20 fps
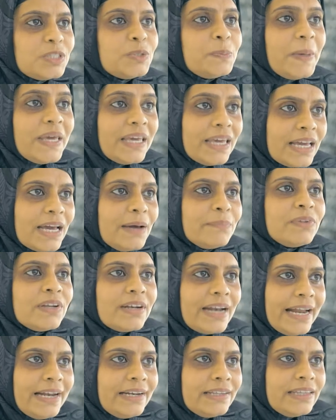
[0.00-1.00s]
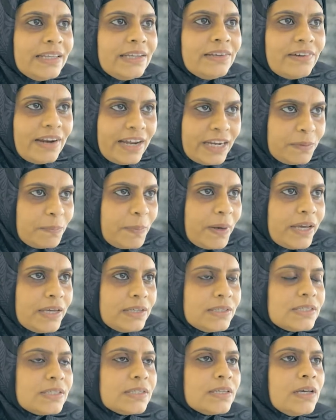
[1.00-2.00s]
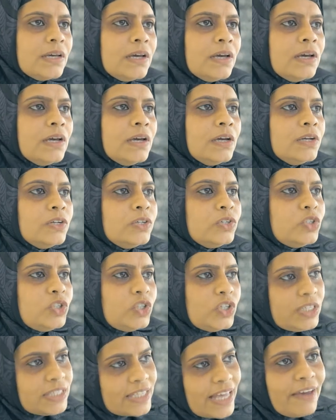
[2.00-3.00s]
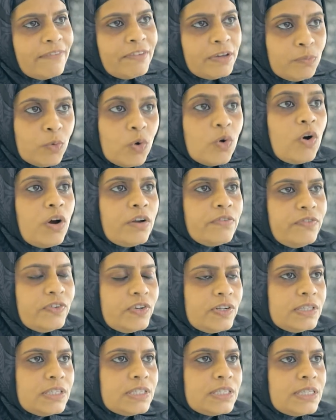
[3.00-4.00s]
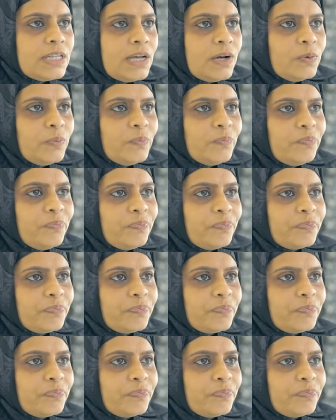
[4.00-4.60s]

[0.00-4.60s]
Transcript: Speaking up the right thing, right place, she's having more confidence now.